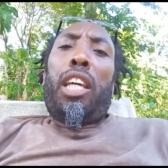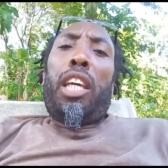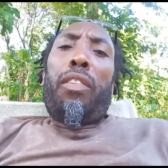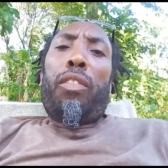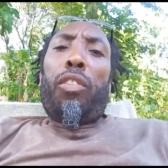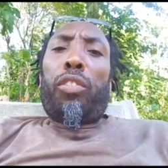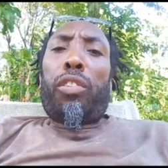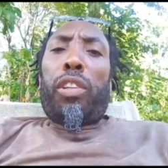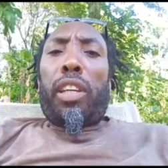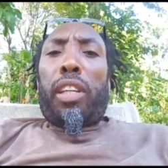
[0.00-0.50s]

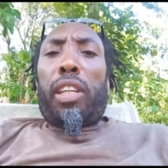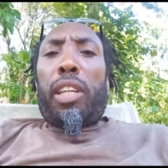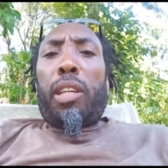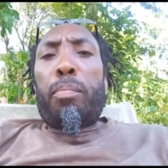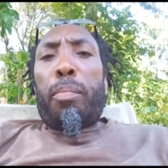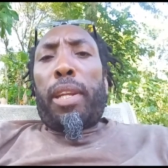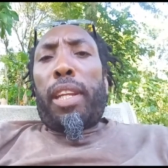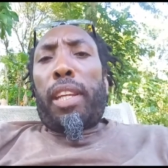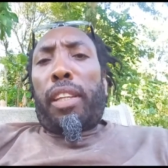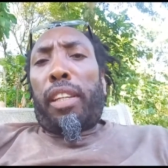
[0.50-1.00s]
If you're
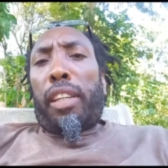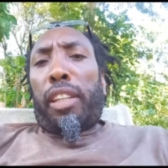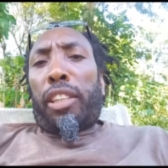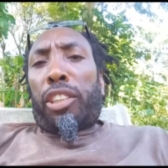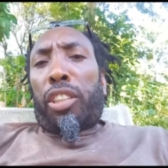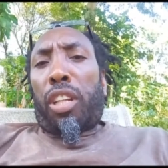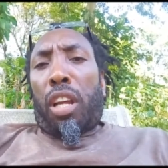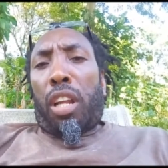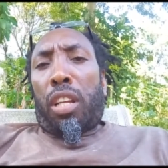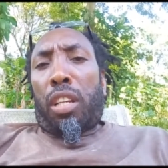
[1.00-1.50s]
taking
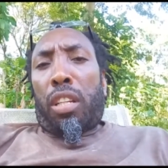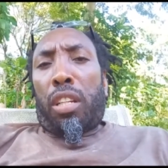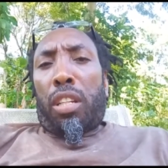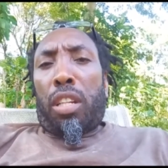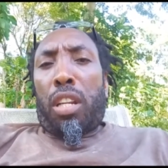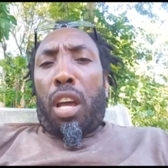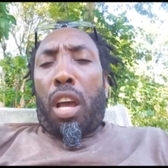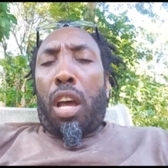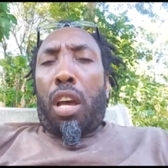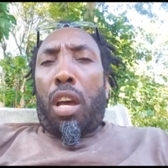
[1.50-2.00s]

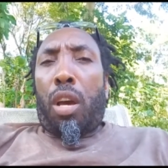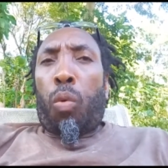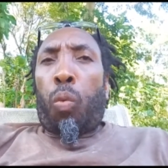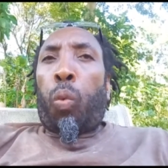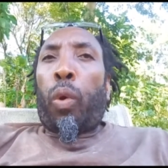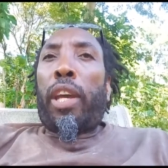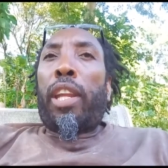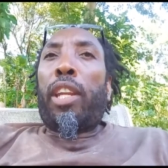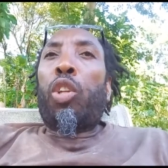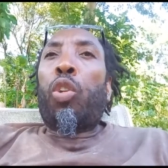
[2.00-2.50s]
medication
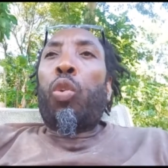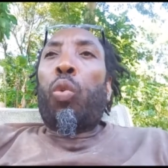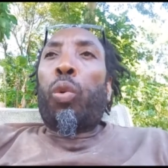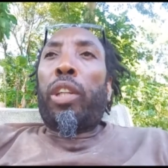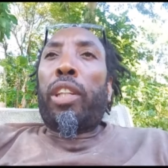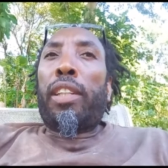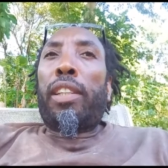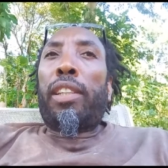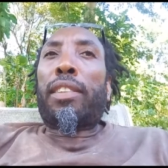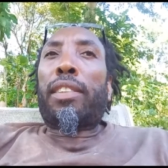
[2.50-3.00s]
when
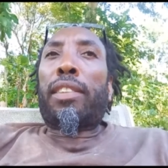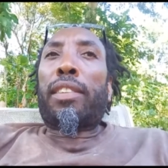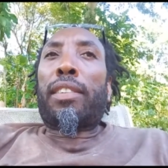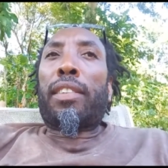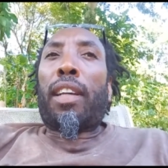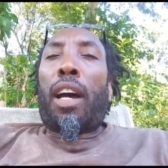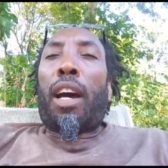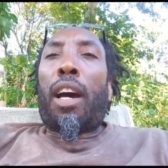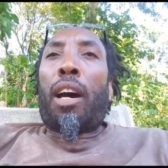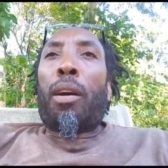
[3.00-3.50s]
doing
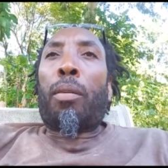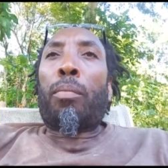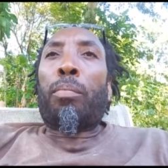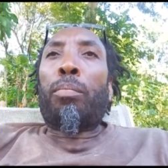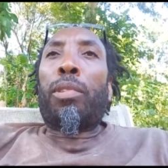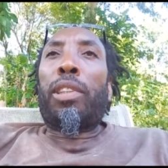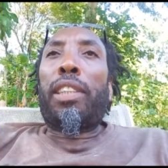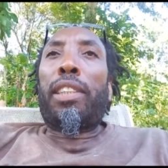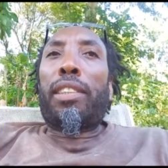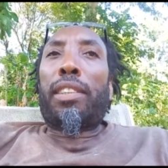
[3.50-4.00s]
this
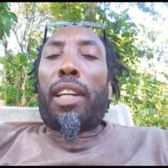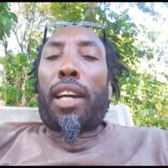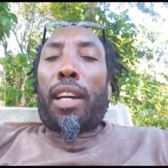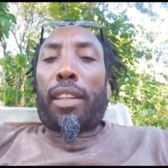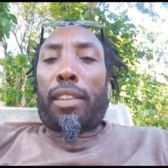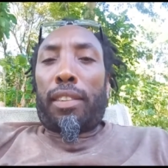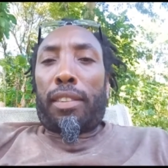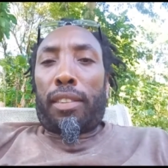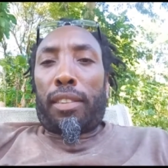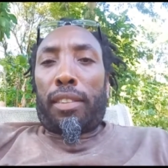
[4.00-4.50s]
um,
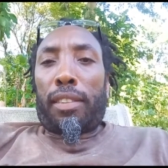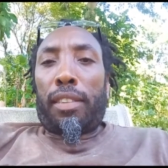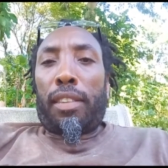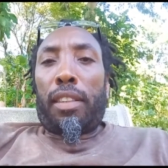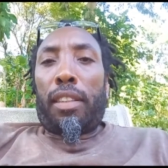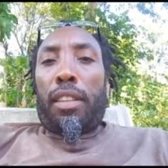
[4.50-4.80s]
detox